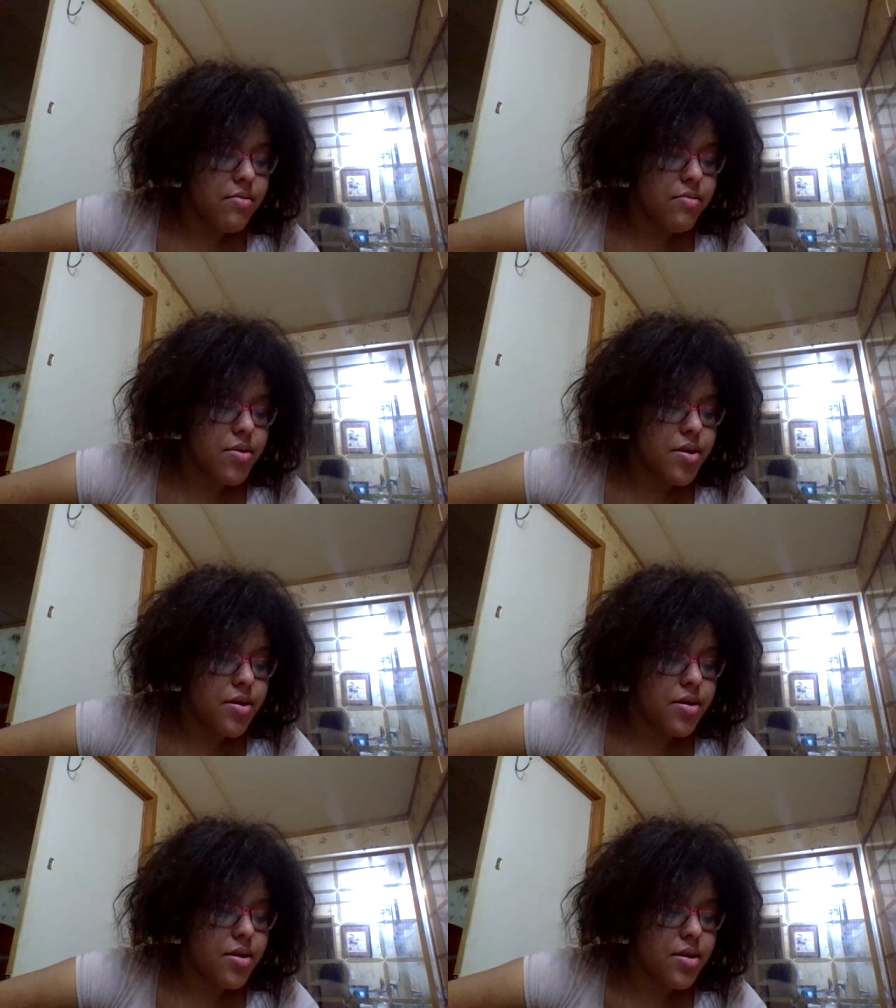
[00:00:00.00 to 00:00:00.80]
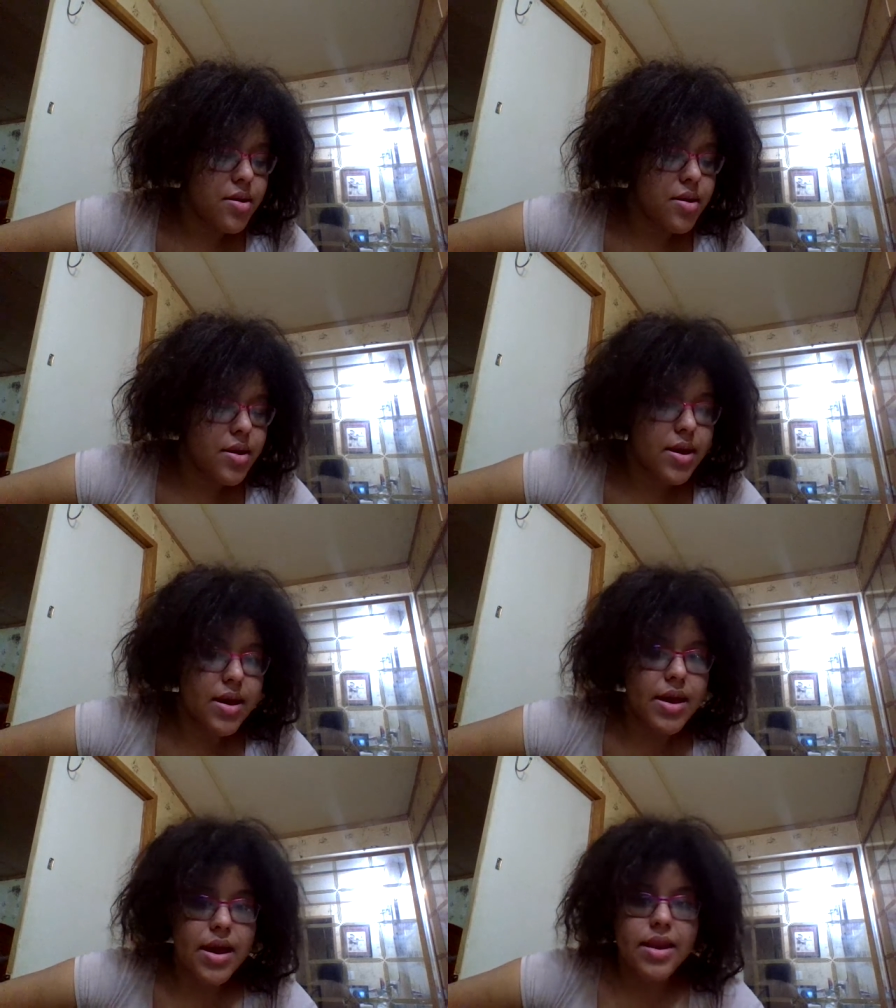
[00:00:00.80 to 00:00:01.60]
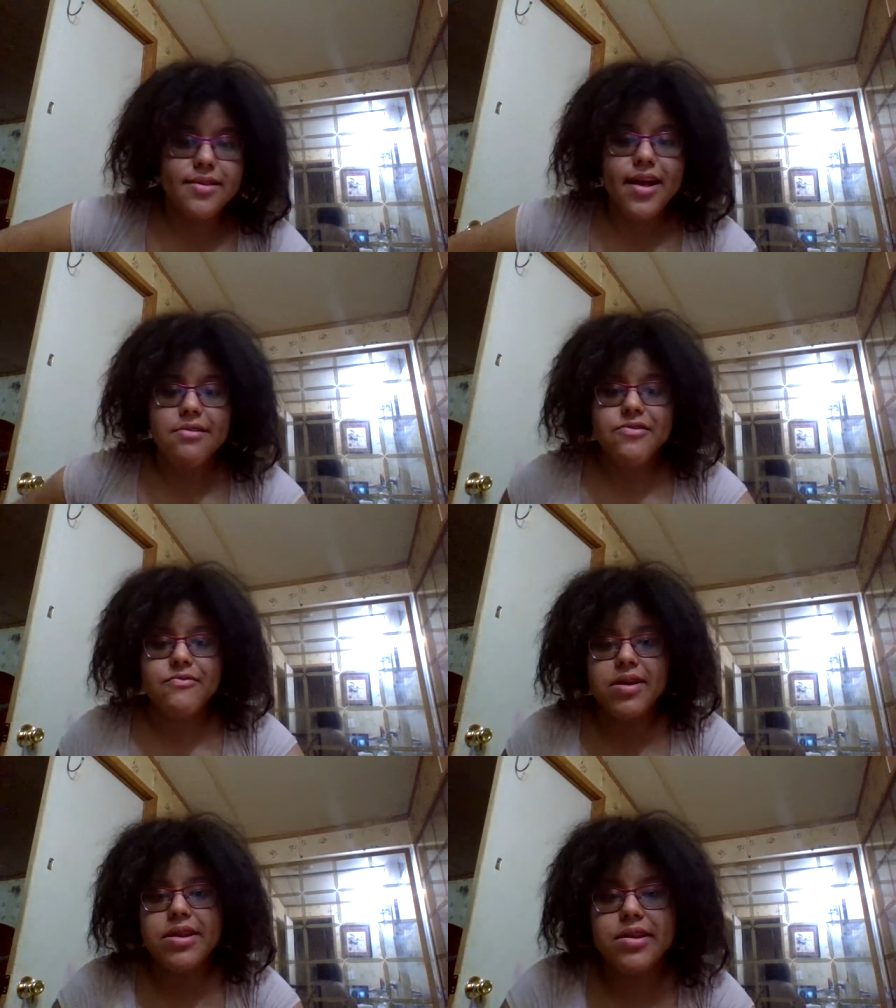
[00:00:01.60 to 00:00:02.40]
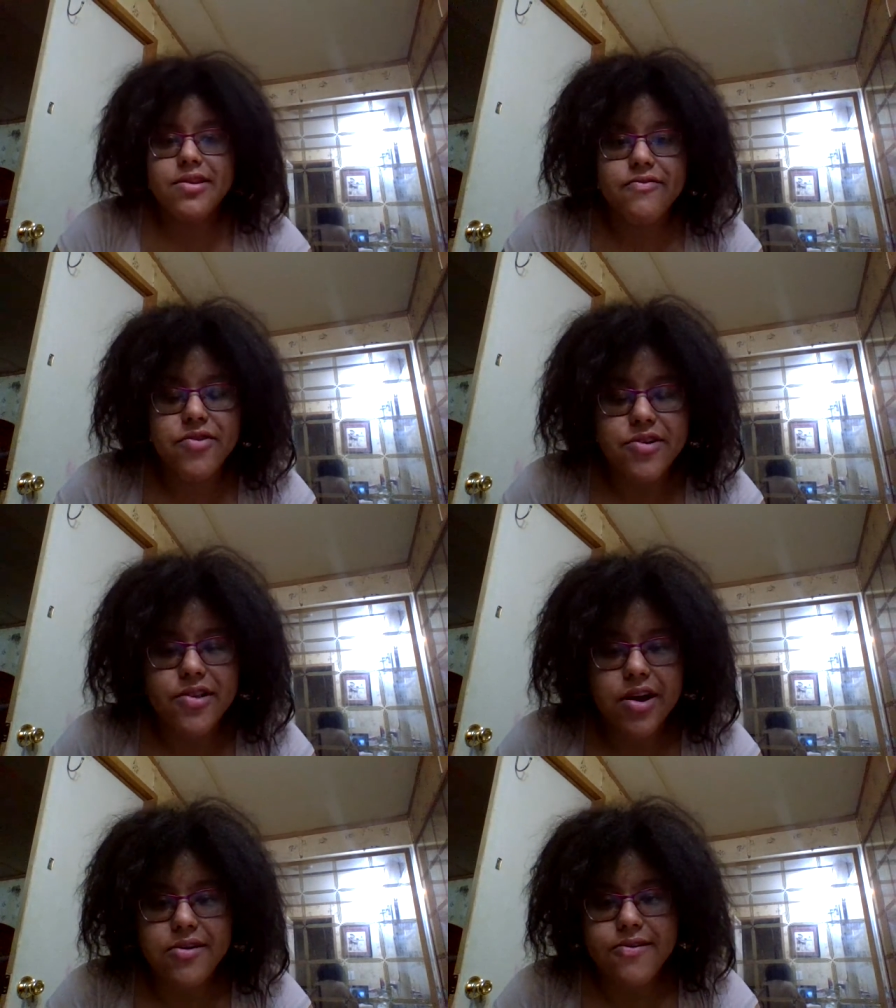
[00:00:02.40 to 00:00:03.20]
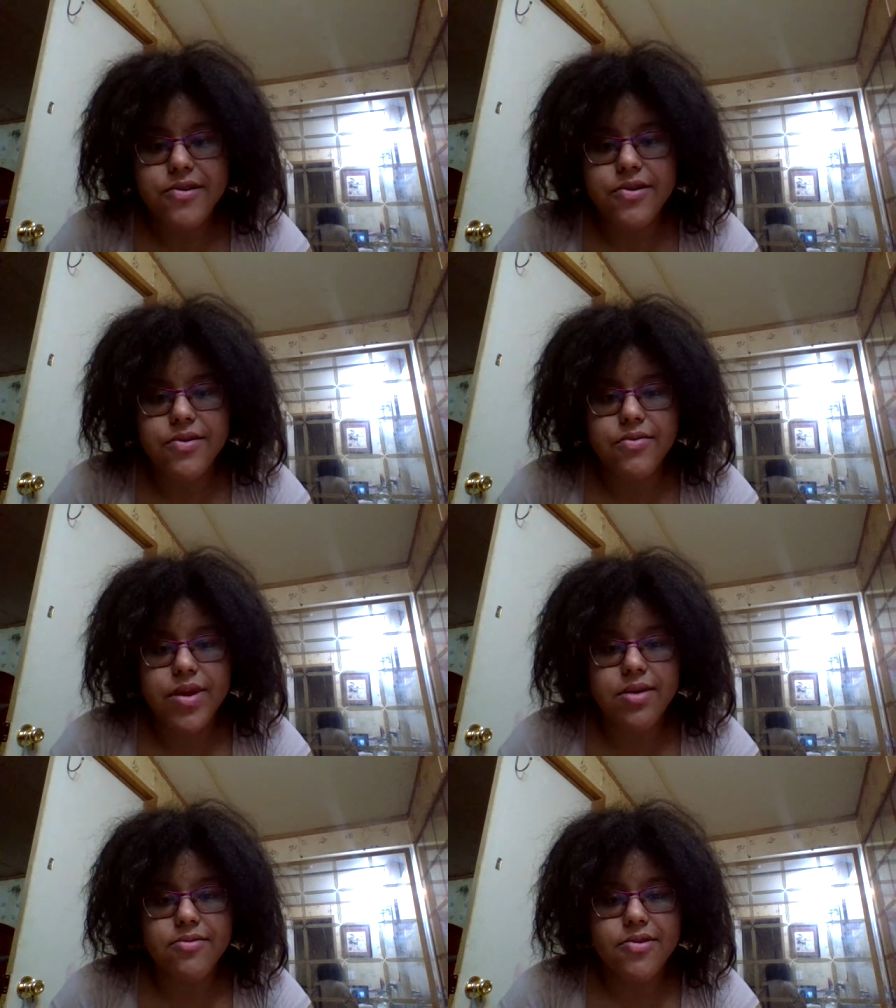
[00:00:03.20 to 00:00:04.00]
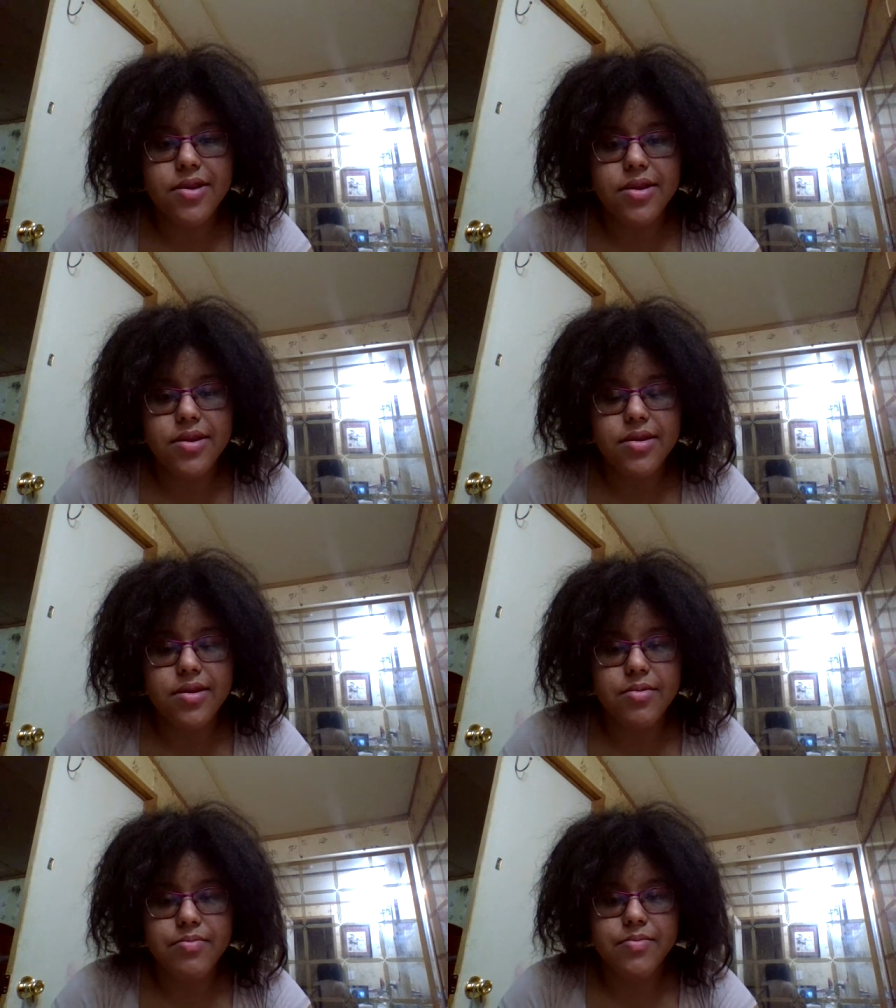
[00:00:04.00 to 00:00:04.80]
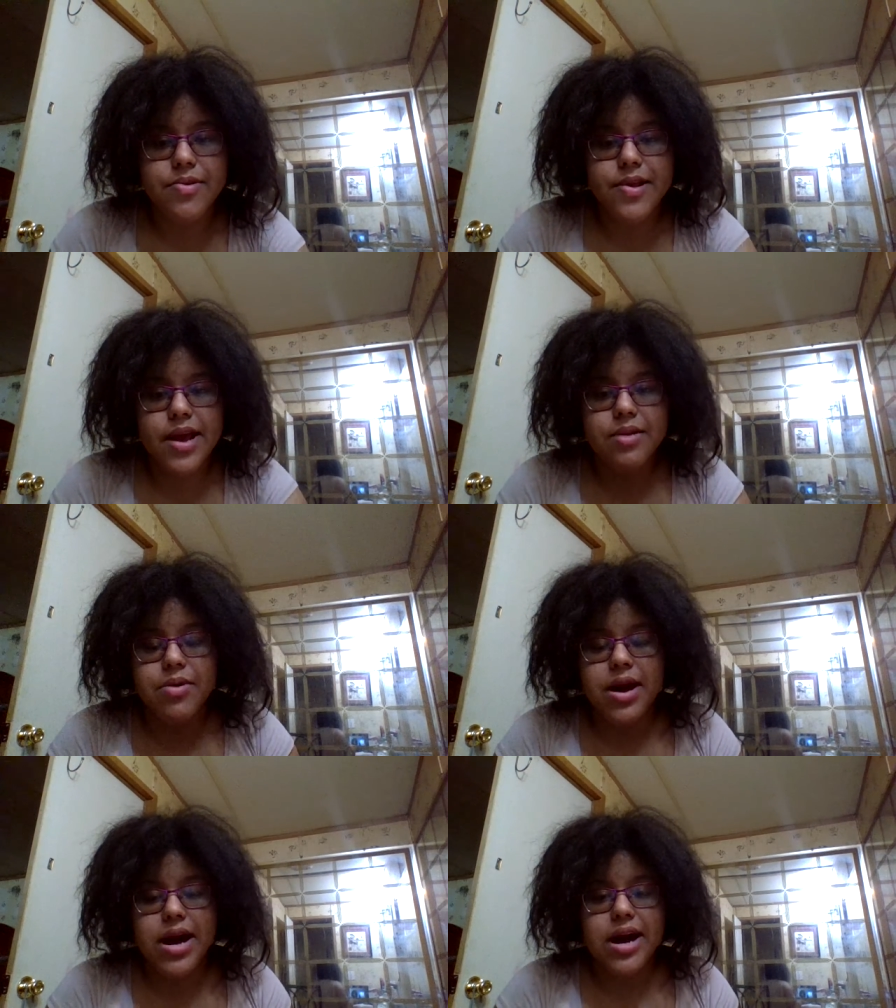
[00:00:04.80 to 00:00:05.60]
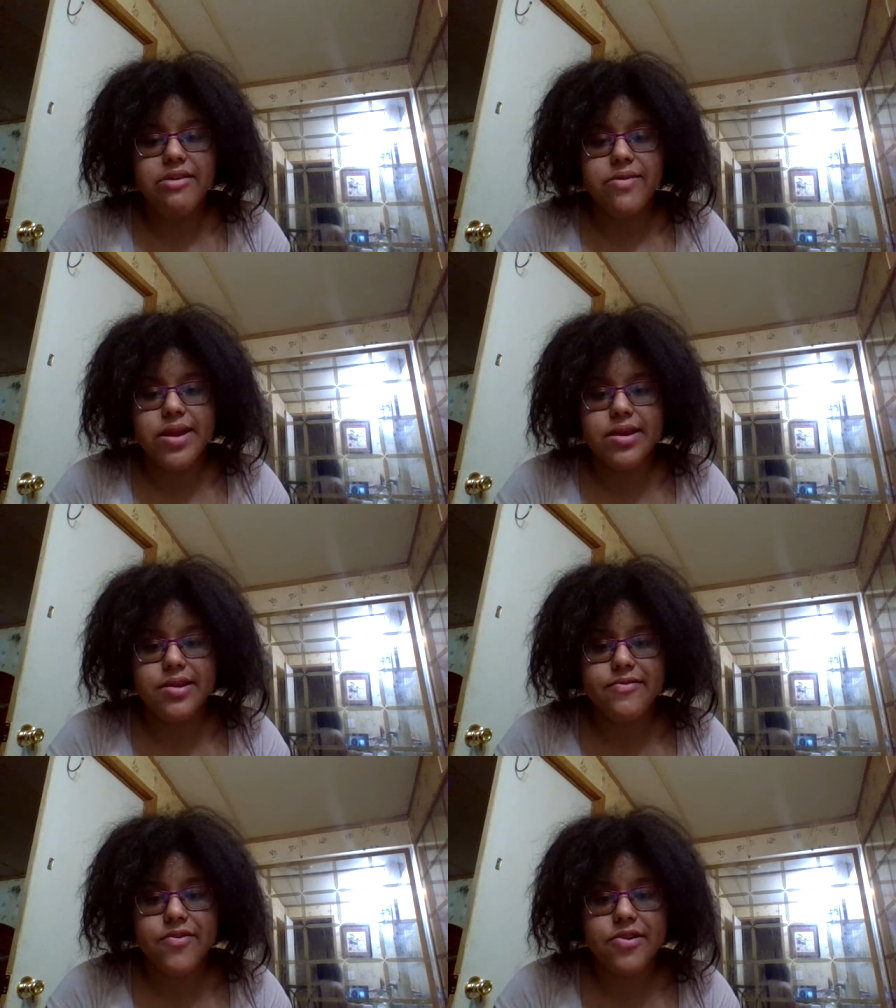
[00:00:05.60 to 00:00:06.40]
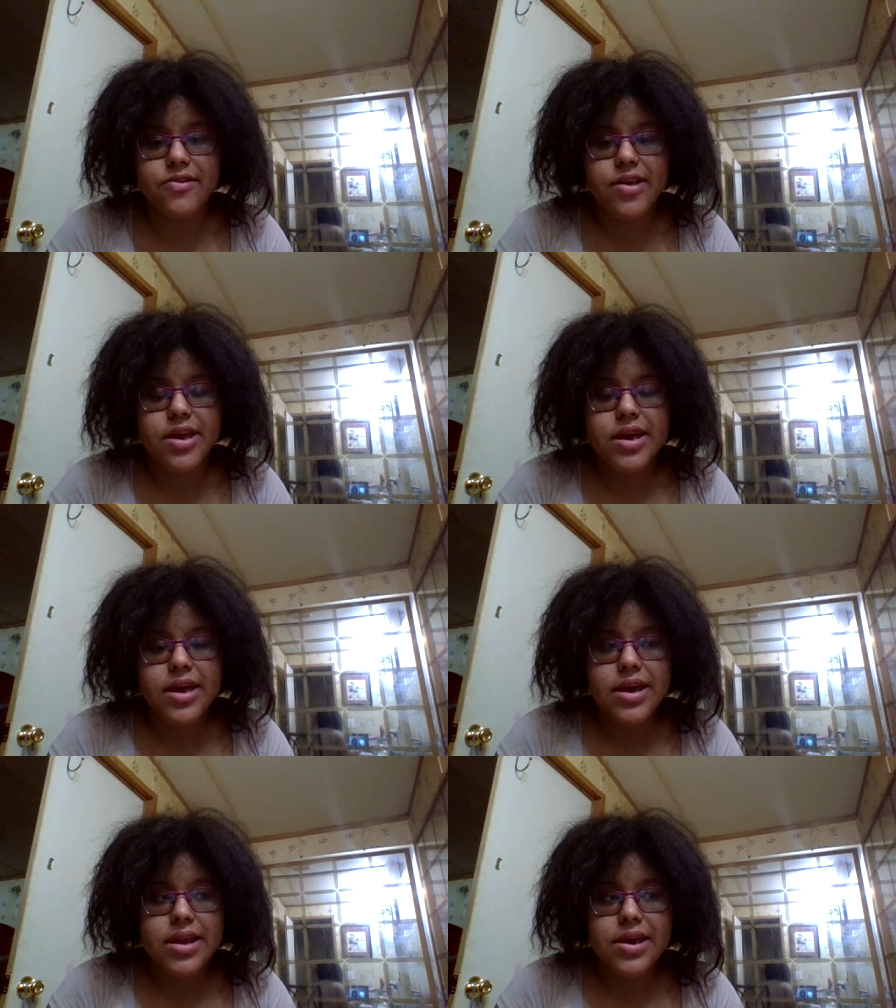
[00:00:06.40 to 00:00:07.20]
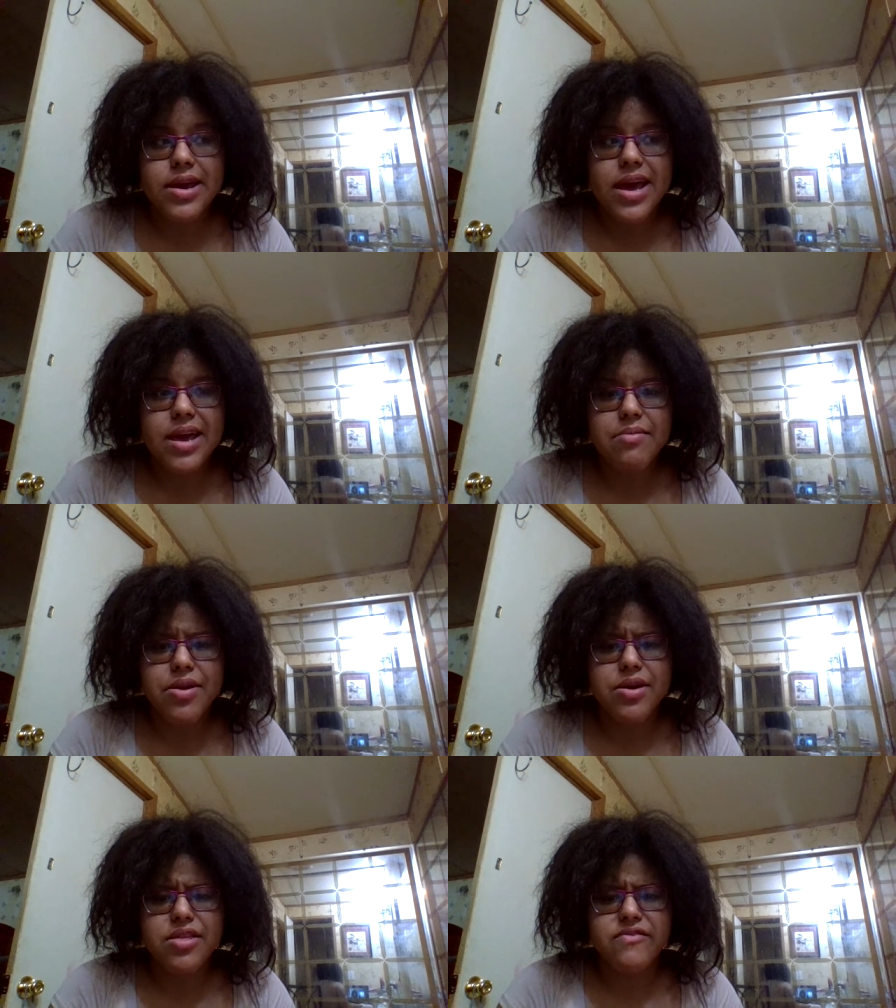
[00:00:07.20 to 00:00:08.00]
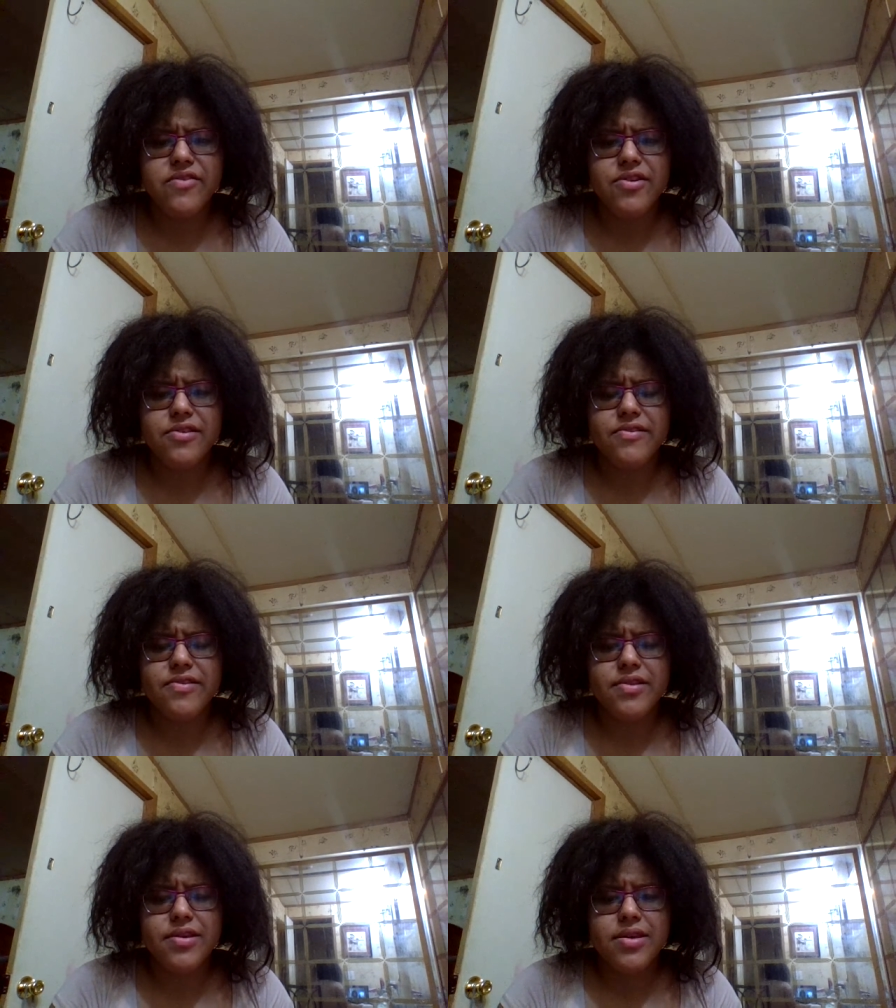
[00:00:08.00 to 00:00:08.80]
when and as I was reading this verse also, when I was in time of God reading this verse, there came another verse